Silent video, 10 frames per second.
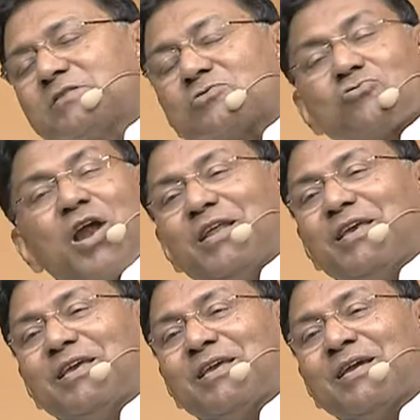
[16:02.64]

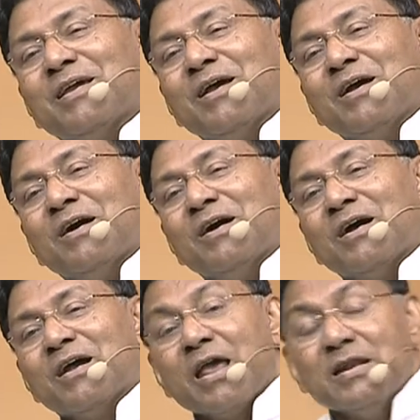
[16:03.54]
ready
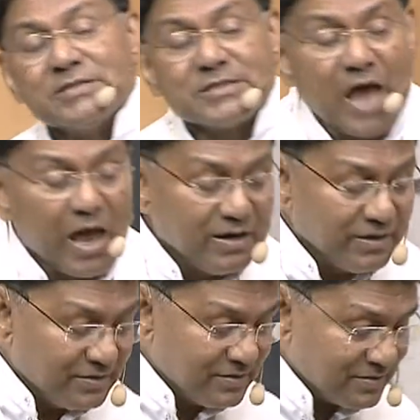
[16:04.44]
in
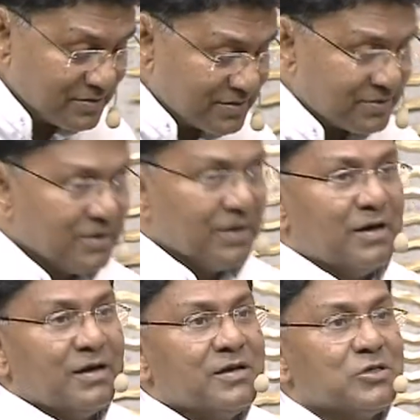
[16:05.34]
silence
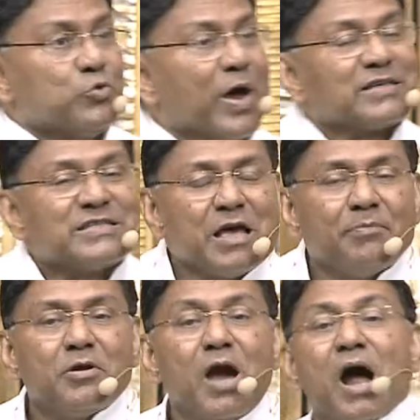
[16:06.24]
to
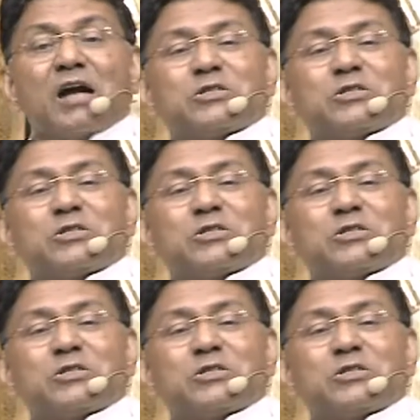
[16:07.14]
accept God's